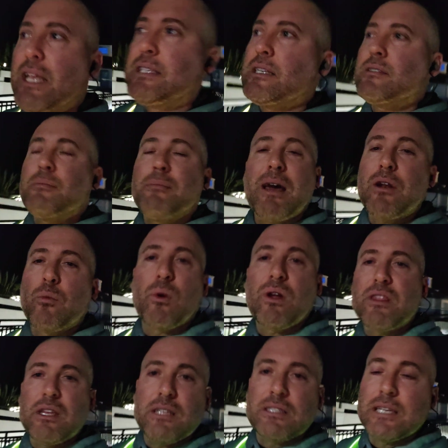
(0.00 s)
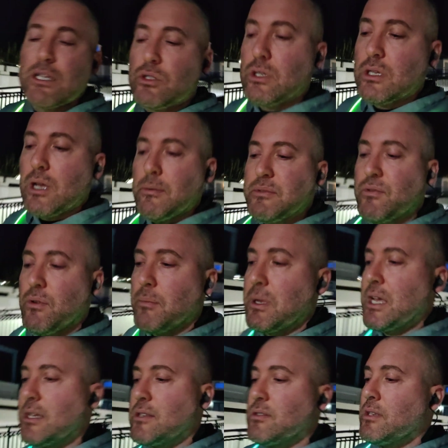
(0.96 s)
It doesn't matter where the attention comes
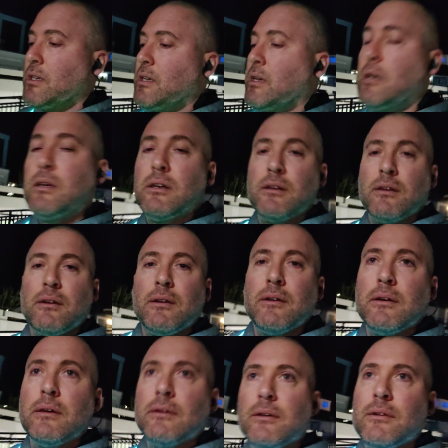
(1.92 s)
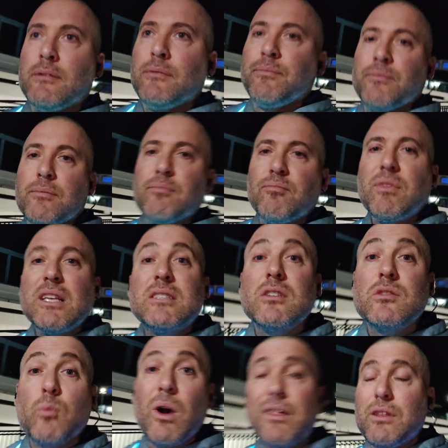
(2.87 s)
from, guys.
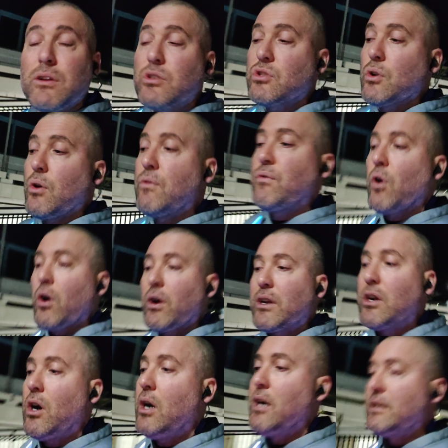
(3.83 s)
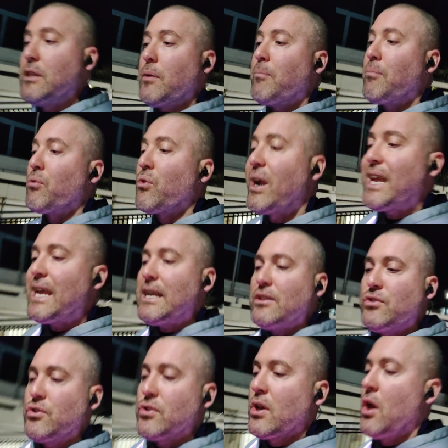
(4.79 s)
This is why they're so far gone. Their
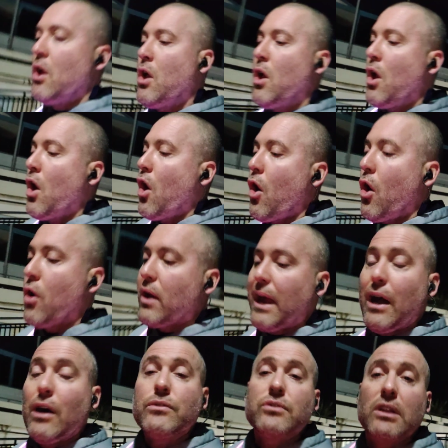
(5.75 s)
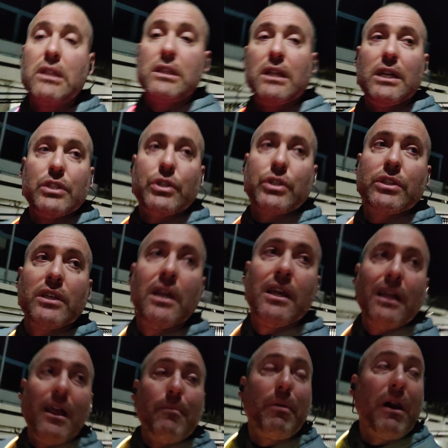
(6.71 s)
brains are out to lunch.
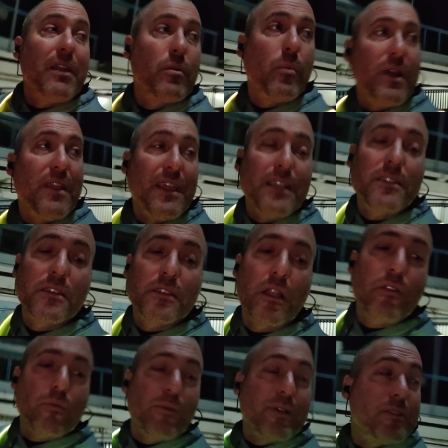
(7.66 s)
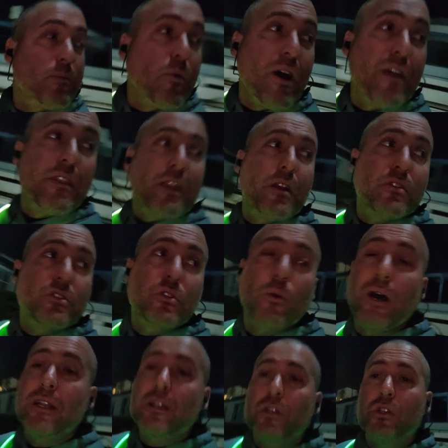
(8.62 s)
And by the way, that's another reason why they are
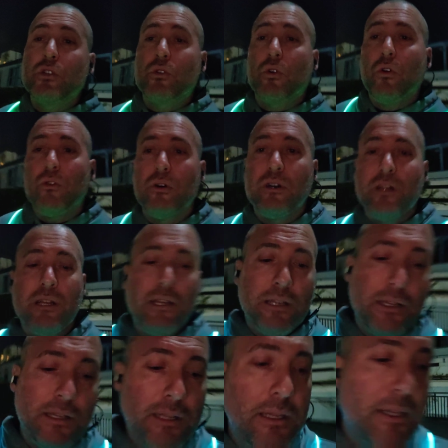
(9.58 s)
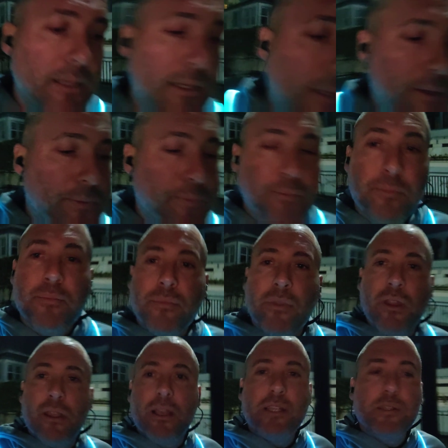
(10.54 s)
so out of control.
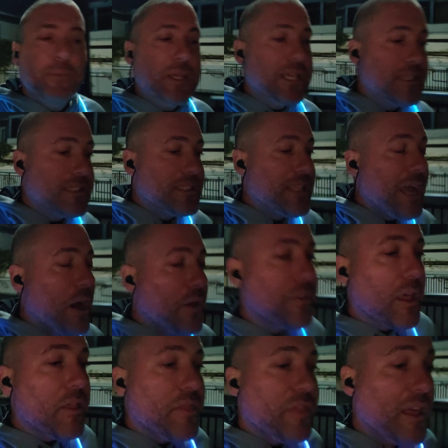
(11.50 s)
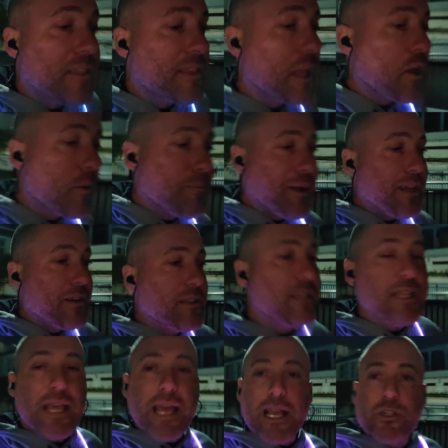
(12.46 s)
Is because now they think they are better
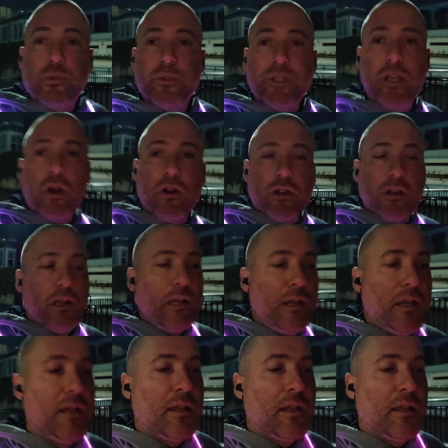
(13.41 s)
than they actually are.